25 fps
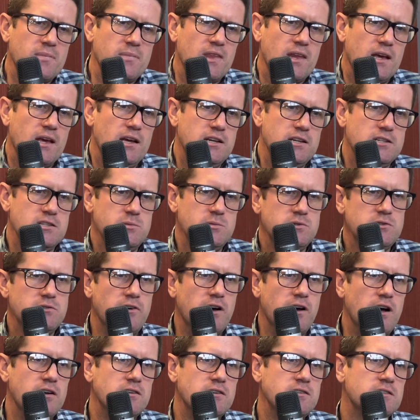in terms of
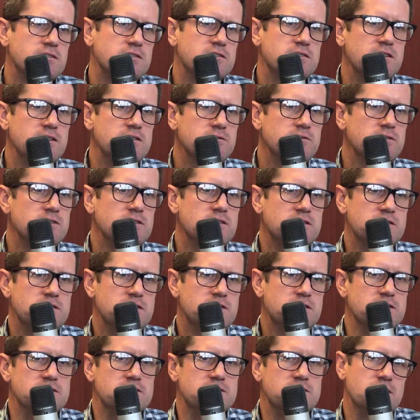how successful this
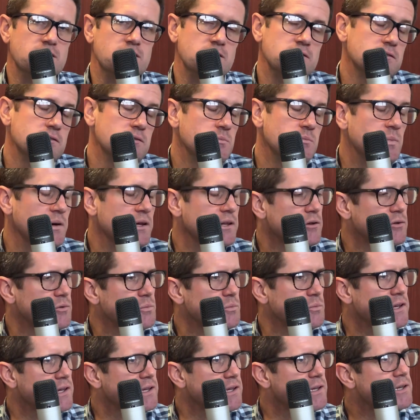is, it doesn't depend on
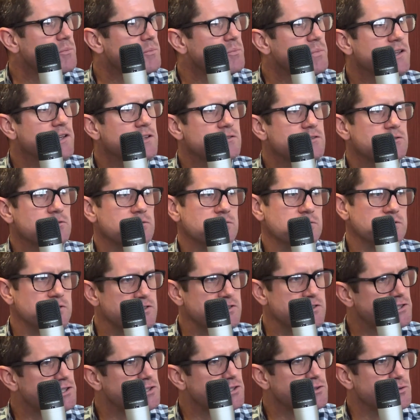me. It depends on the
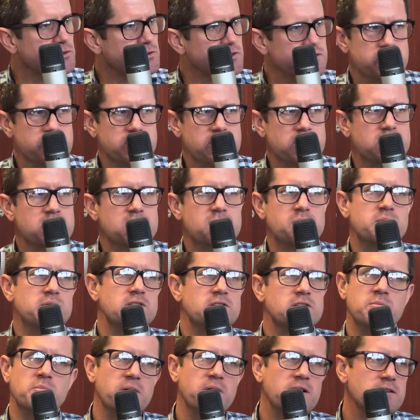students. It
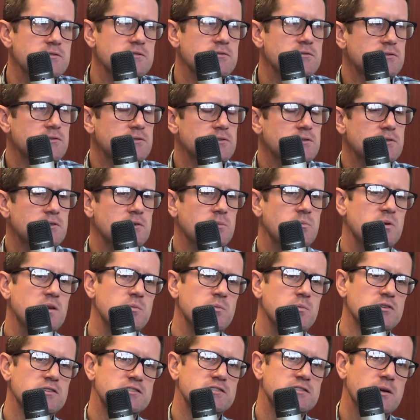depends on the
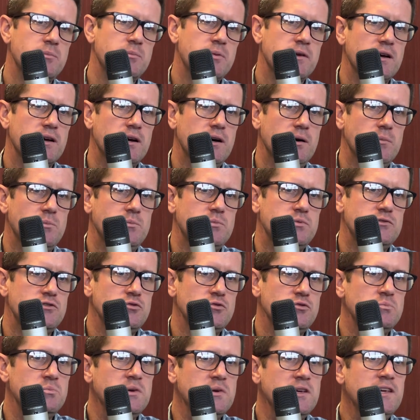people stepping up to
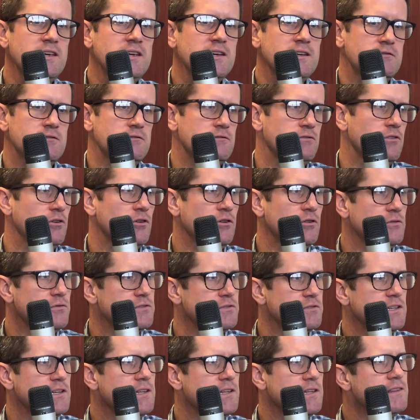be involved
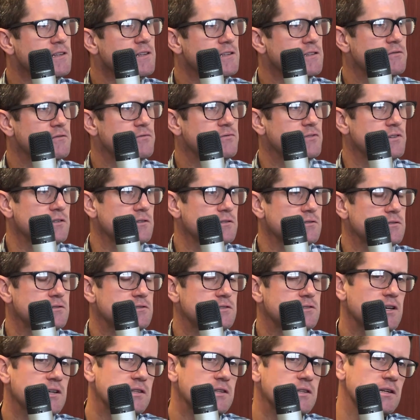in this field, to
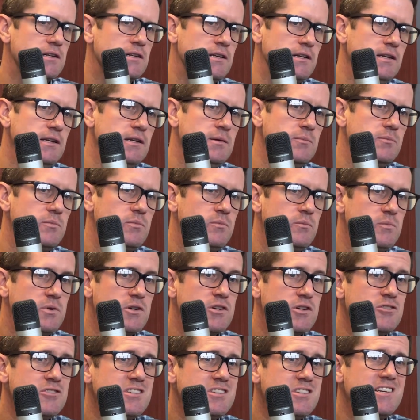take that leap,
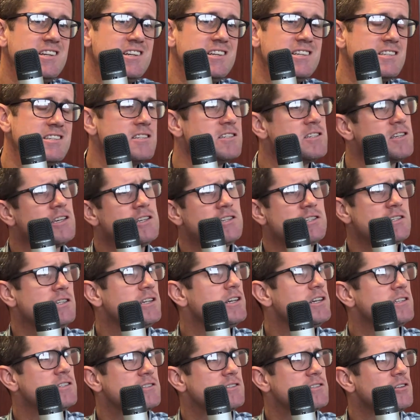because it is essentially
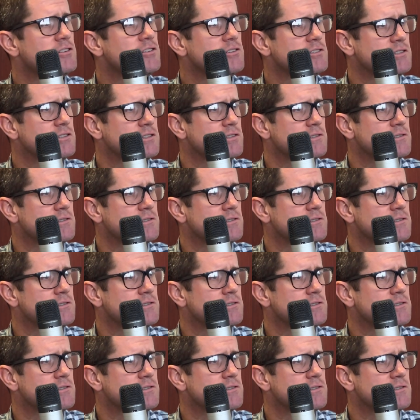uncertain.